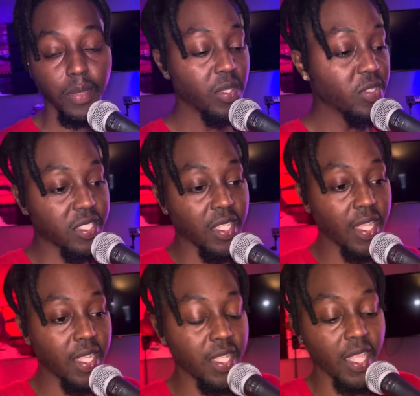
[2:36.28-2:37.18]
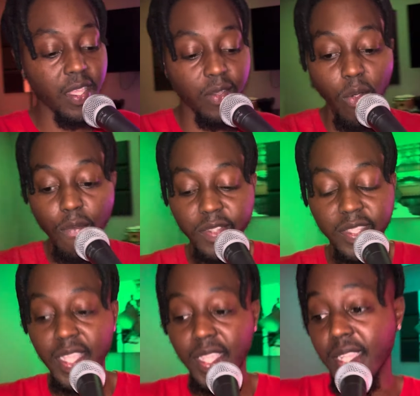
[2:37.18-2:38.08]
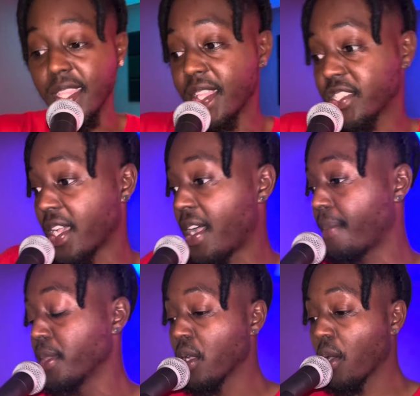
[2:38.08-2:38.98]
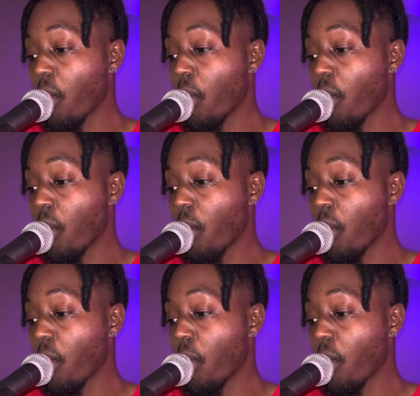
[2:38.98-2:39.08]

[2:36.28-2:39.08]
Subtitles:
You're sitting there overthinking that job,